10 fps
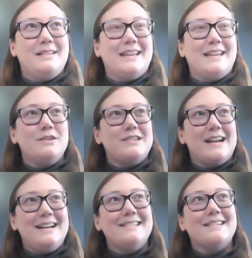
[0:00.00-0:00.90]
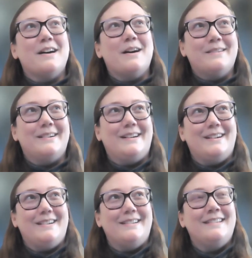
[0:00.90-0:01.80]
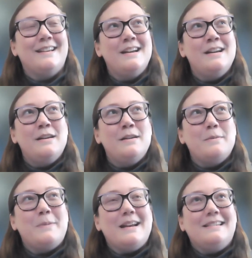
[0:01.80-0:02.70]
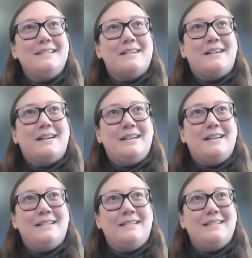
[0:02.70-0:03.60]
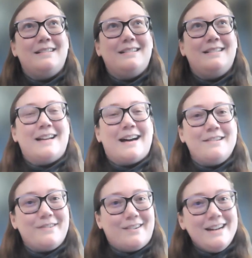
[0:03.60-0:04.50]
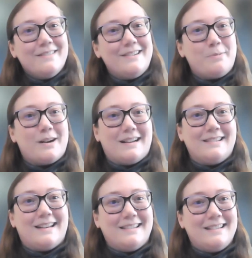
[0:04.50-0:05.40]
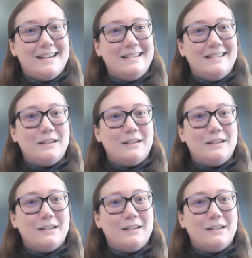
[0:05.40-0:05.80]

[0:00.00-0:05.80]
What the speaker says: they would change colors based on natural language processing.